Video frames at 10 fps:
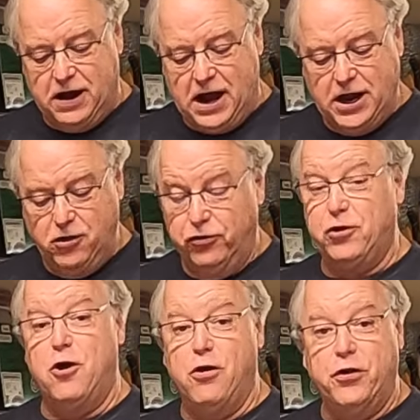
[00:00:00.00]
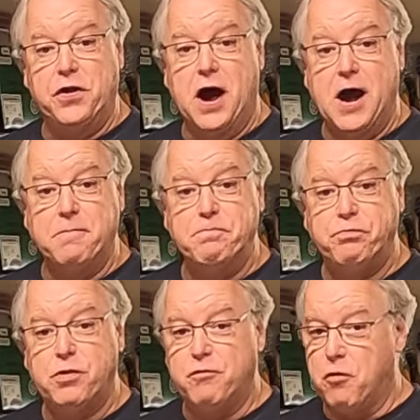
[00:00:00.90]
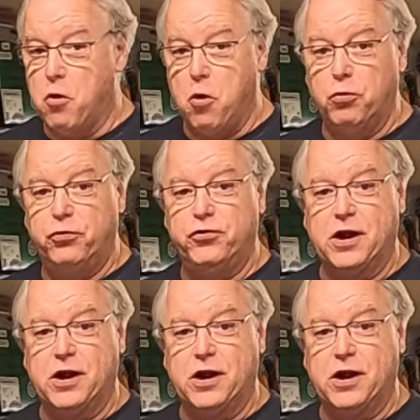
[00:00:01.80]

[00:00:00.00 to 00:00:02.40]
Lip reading: I use it all the time for holding